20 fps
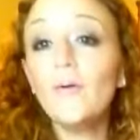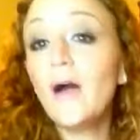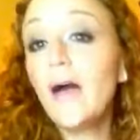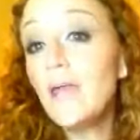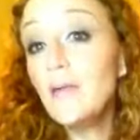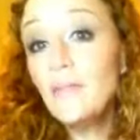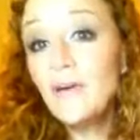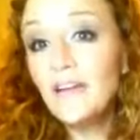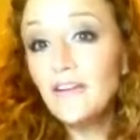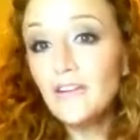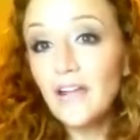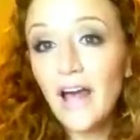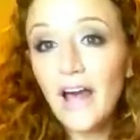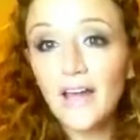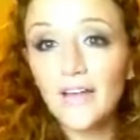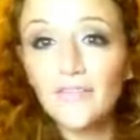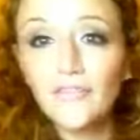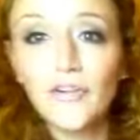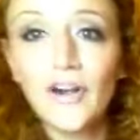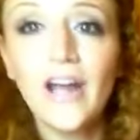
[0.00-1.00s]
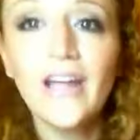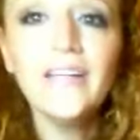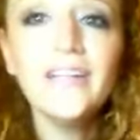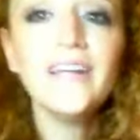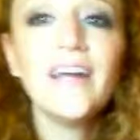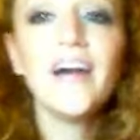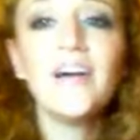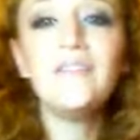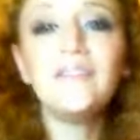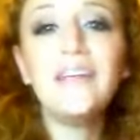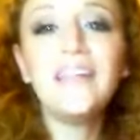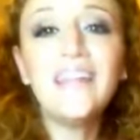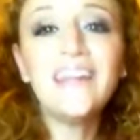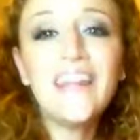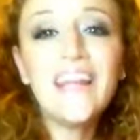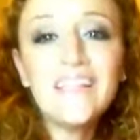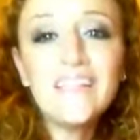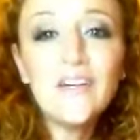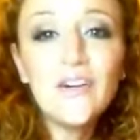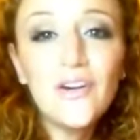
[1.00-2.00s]
And a better life, right? I mean,
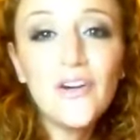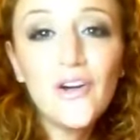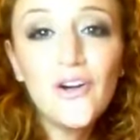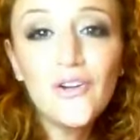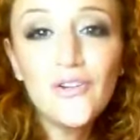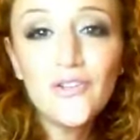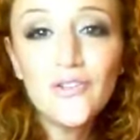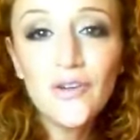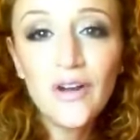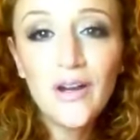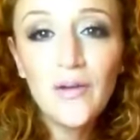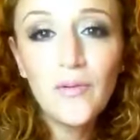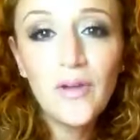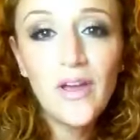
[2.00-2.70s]
that's how it goes, right?